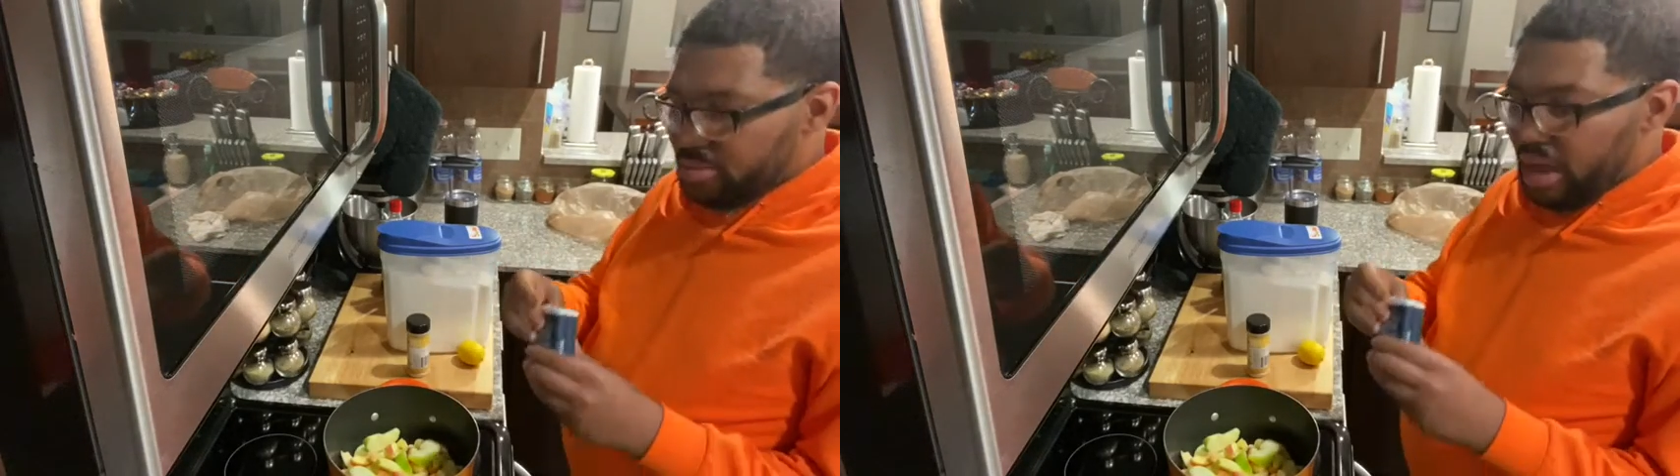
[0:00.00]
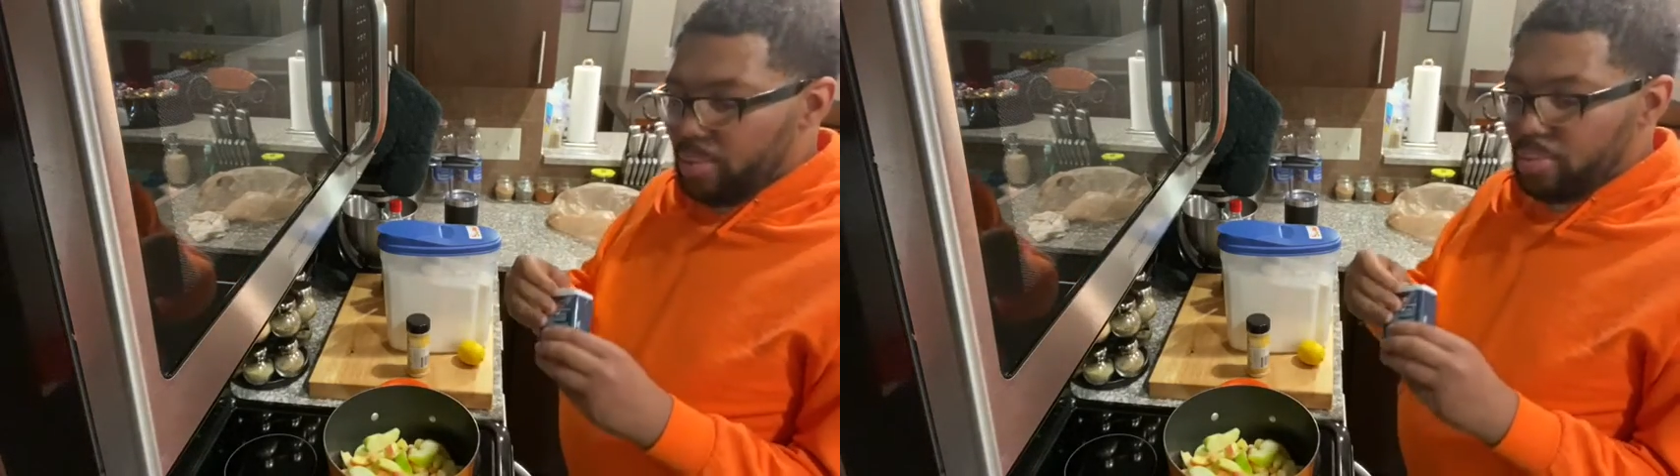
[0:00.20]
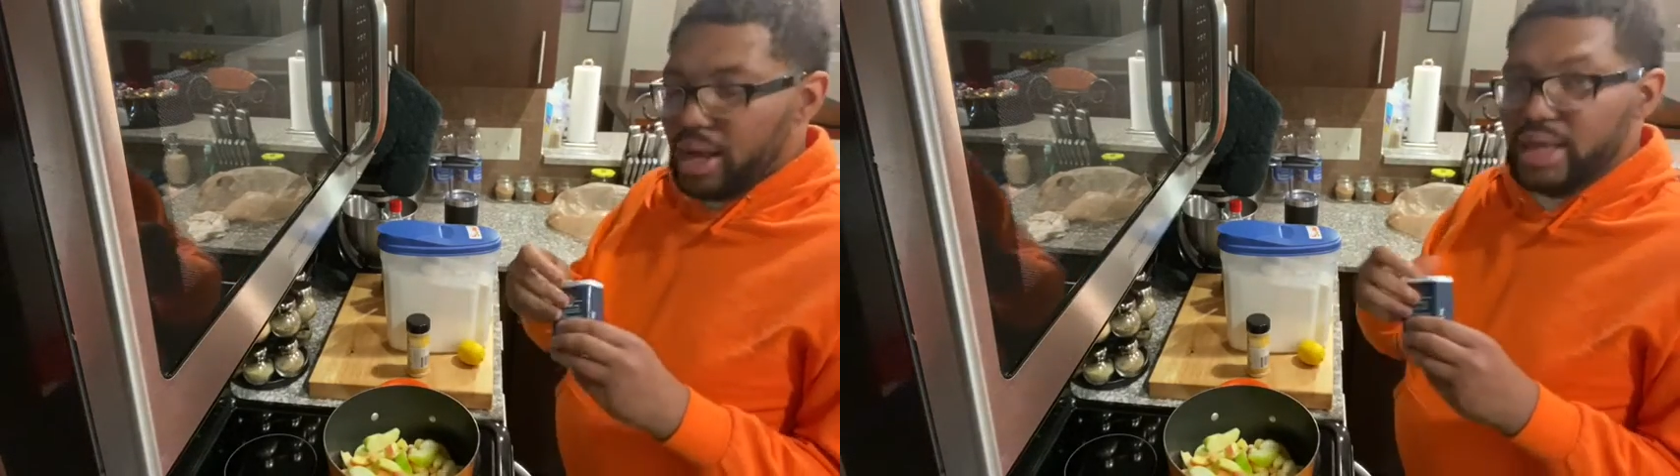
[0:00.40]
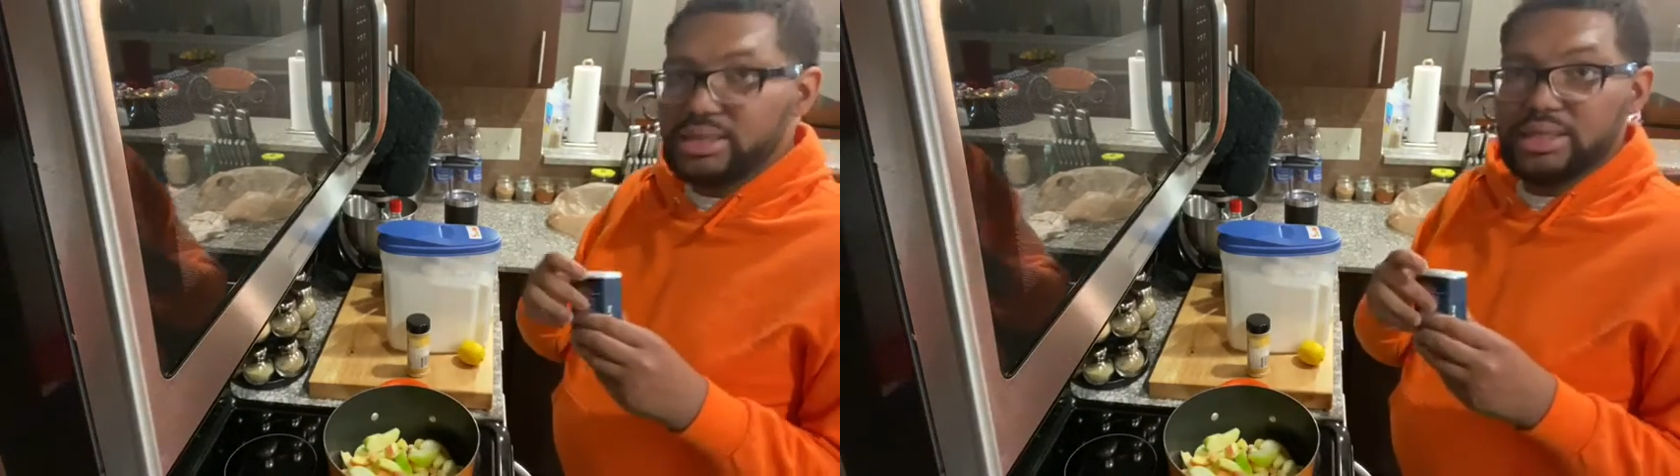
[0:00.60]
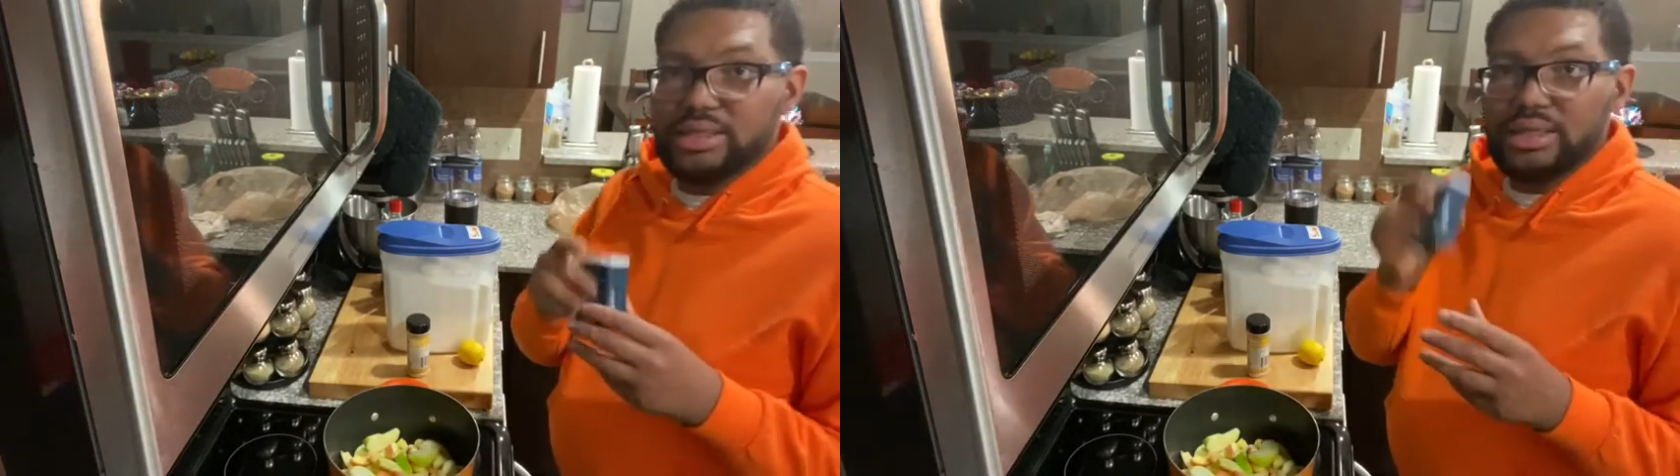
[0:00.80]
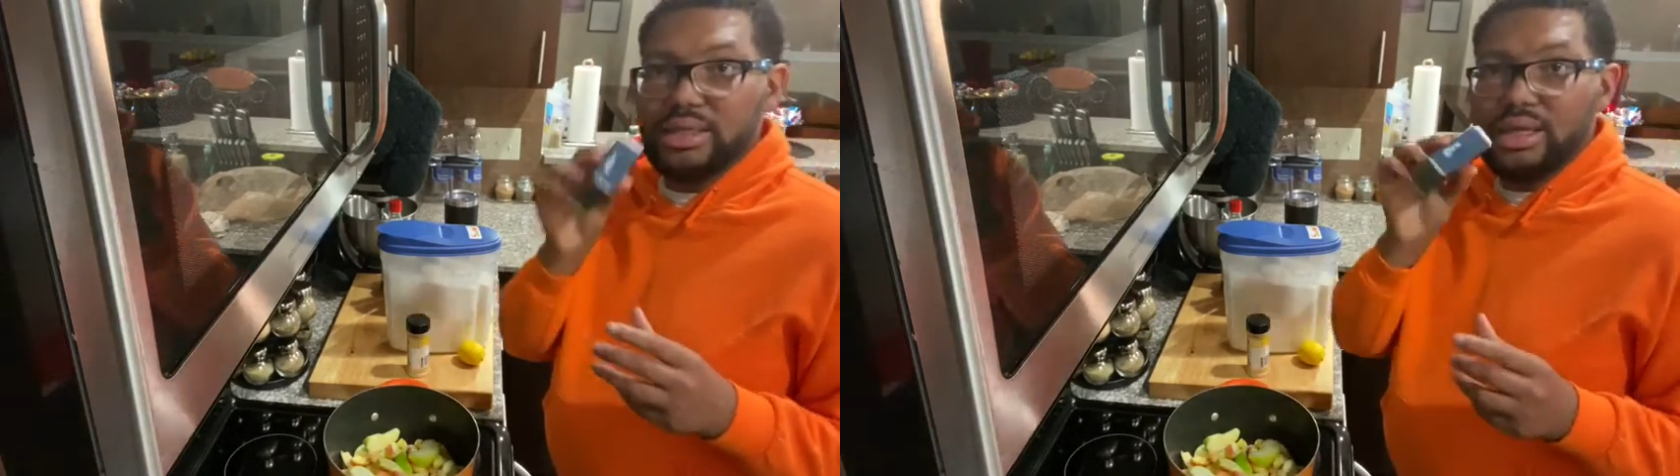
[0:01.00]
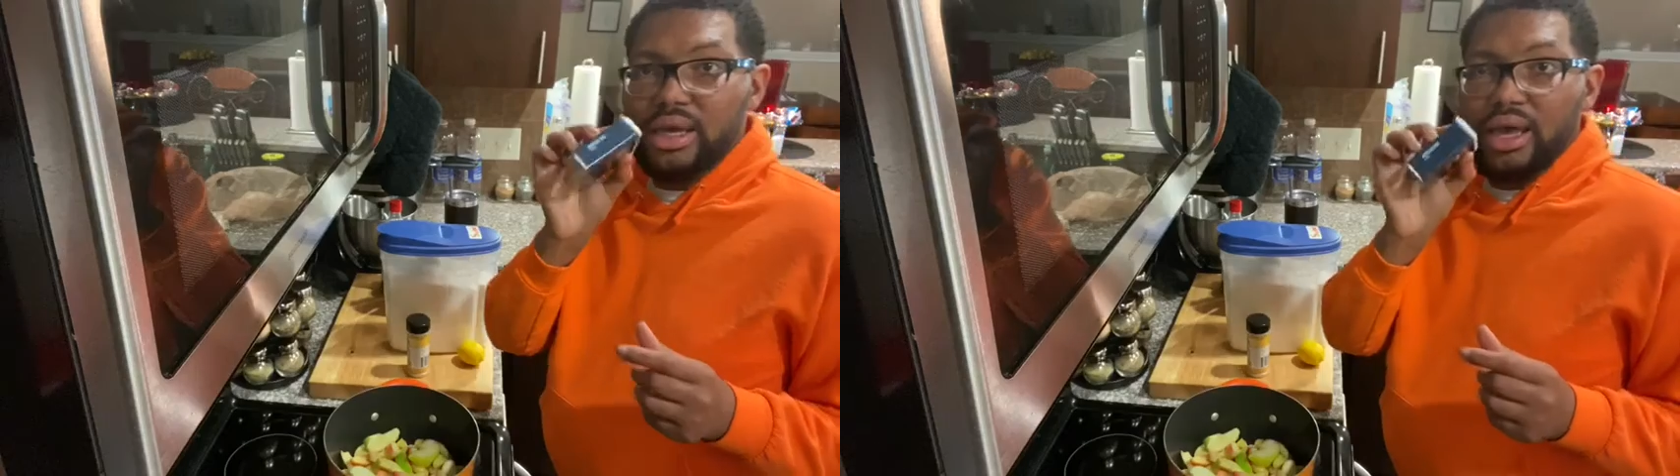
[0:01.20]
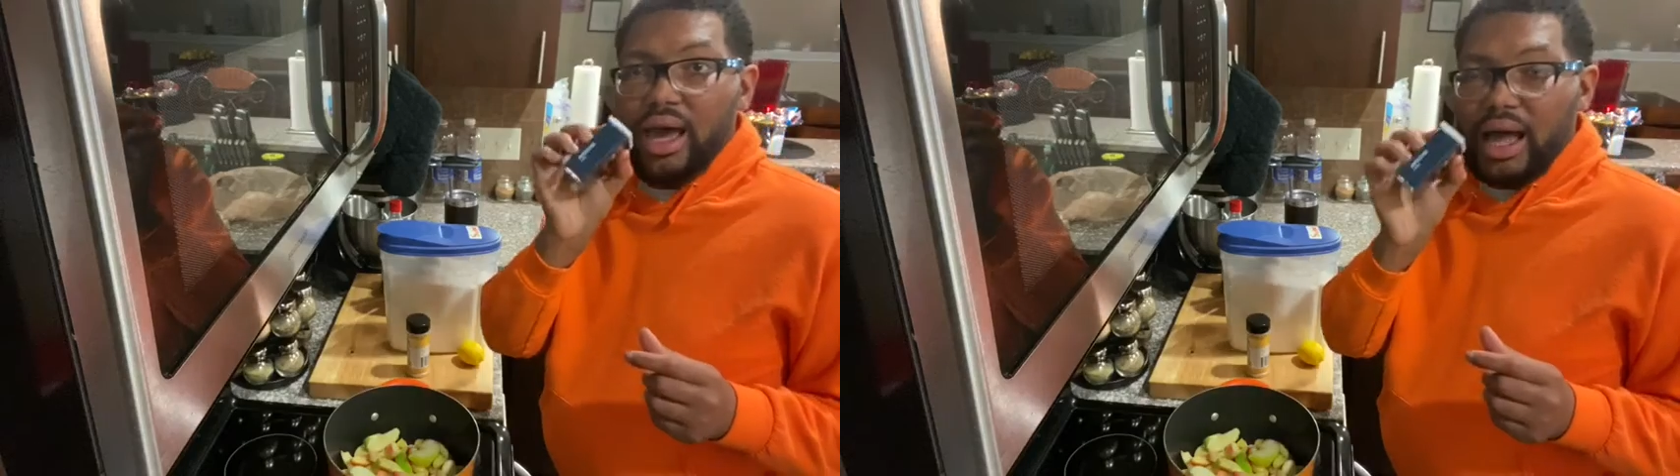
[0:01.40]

apple pie seasoning. I